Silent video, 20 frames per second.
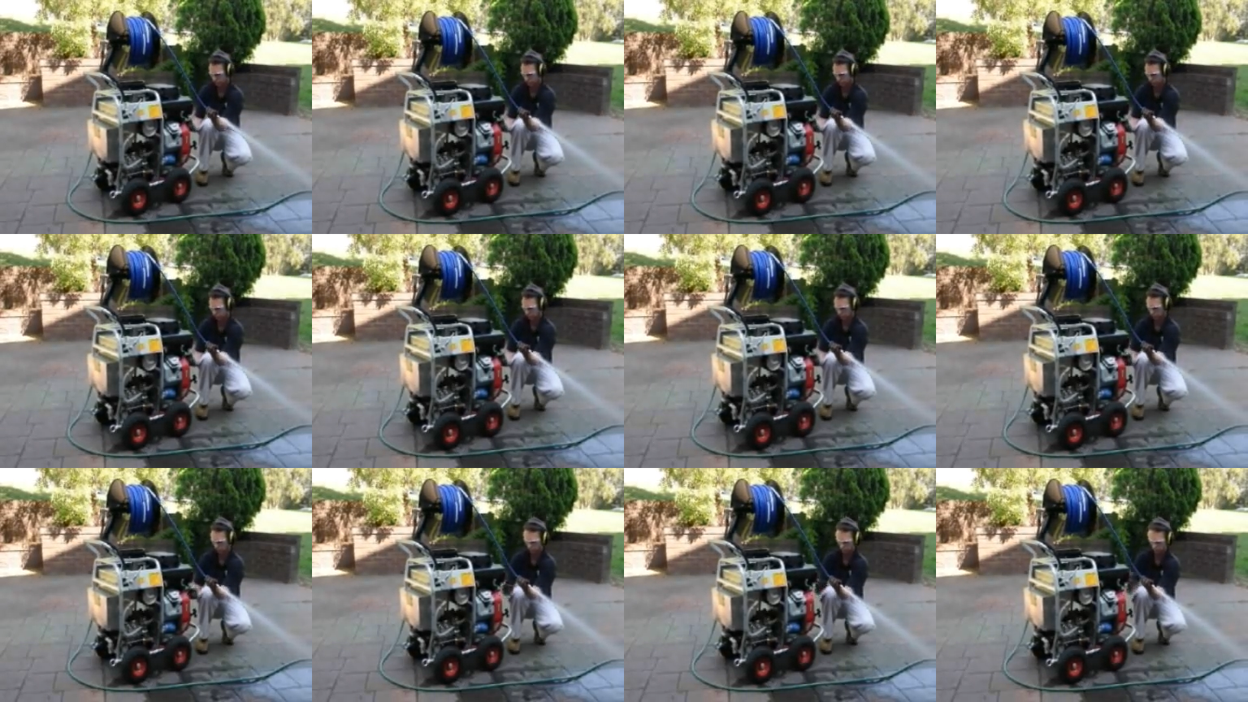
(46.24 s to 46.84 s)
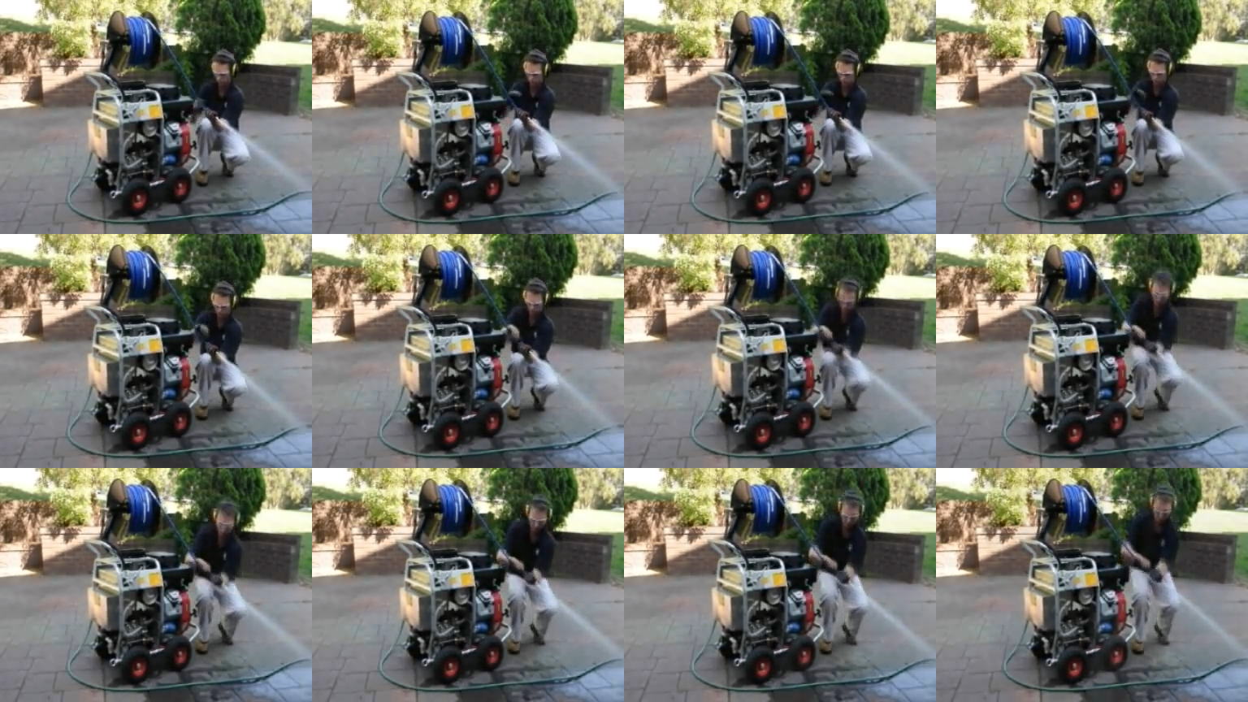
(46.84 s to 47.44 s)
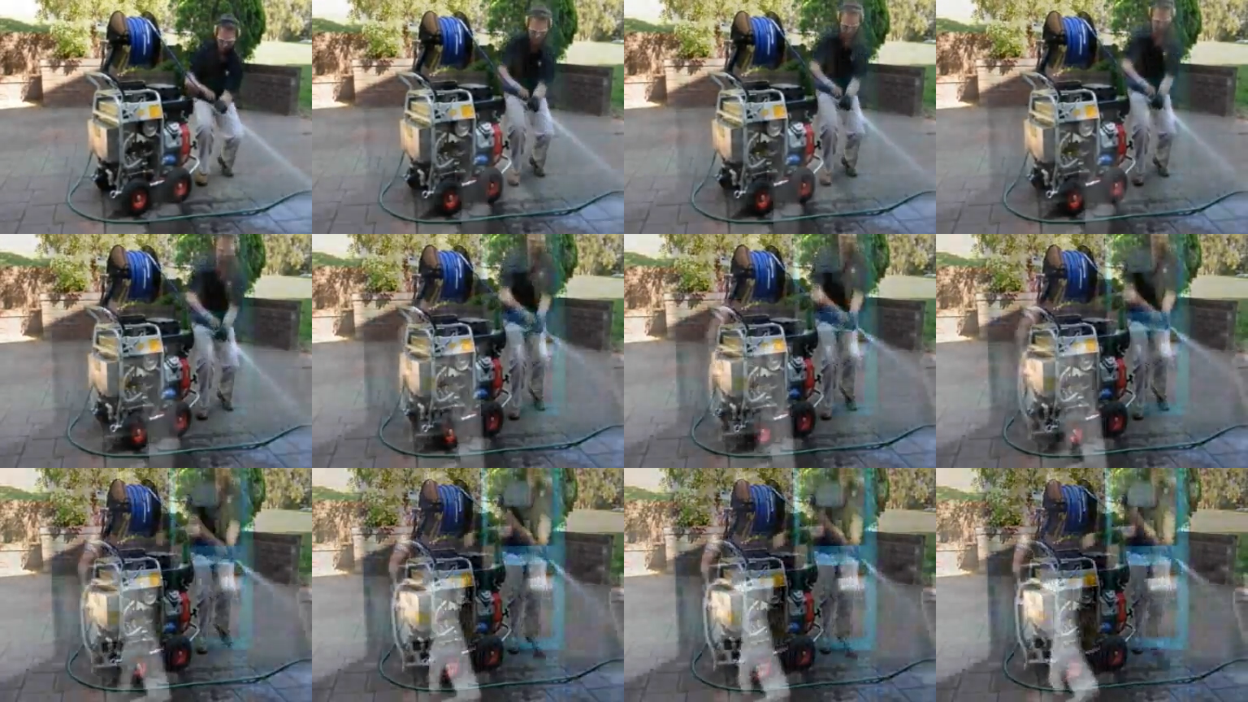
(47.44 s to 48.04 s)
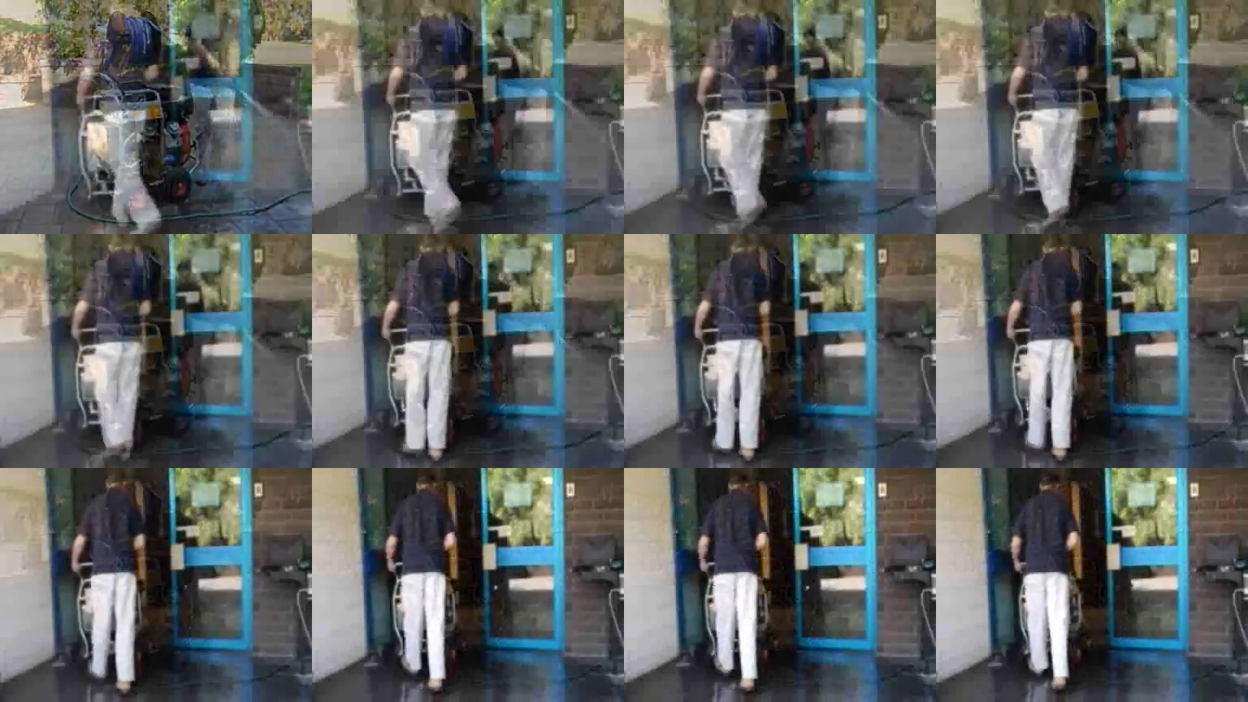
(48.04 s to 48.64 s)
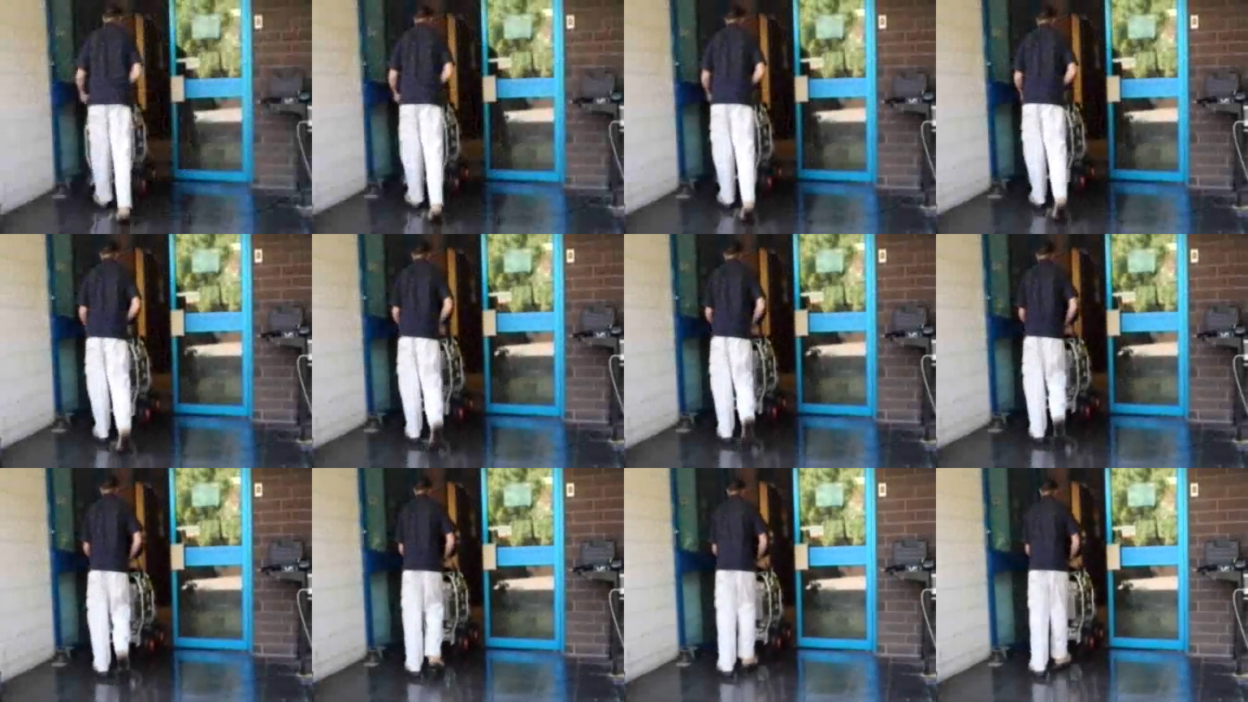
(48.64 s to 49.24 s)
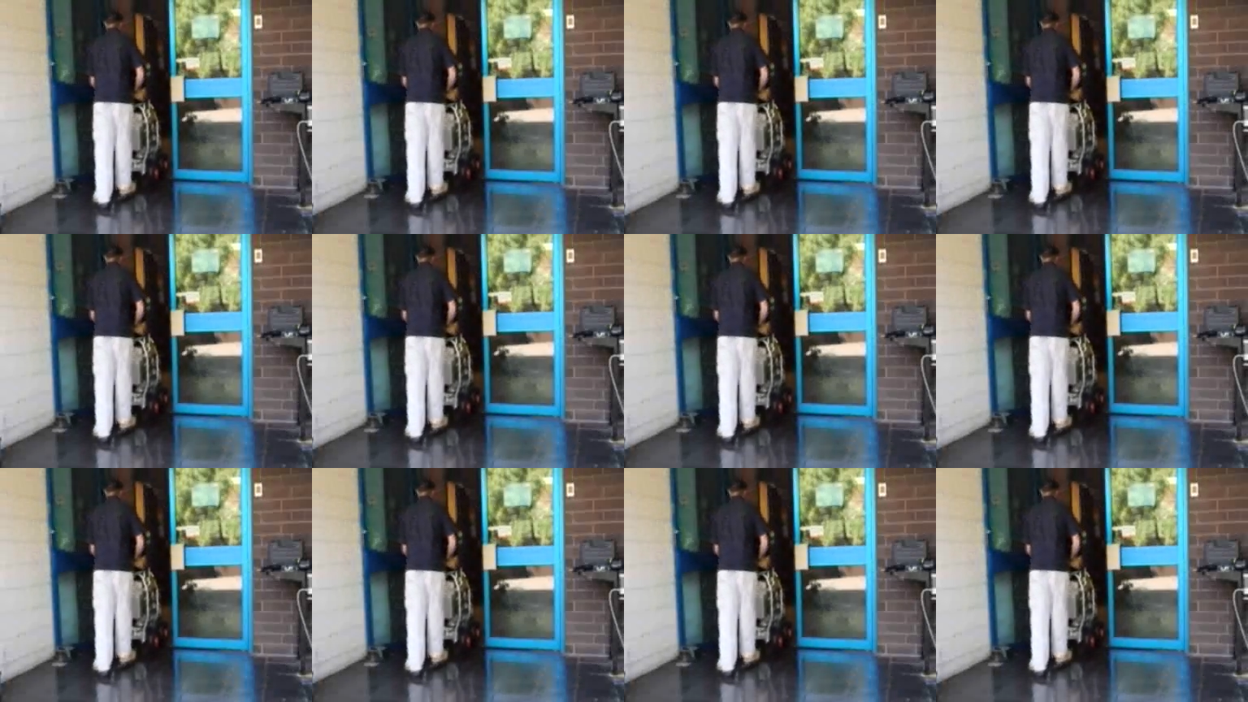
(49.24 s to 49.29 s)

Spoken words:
Nobody's mouth can be seen.